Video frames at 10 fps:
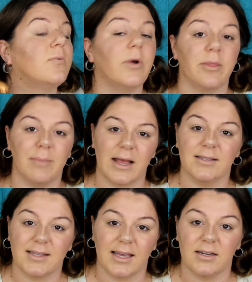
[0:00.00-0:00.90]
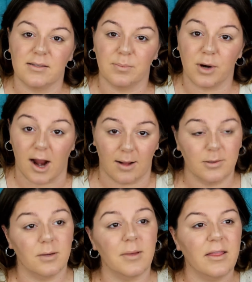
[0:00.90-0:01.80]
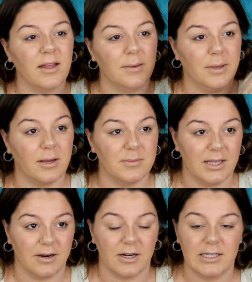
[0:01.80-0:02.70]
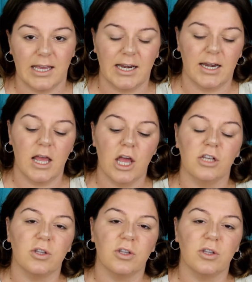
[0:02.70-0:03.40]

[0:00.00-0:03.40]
with my skin is a problem and then it becomes irritated.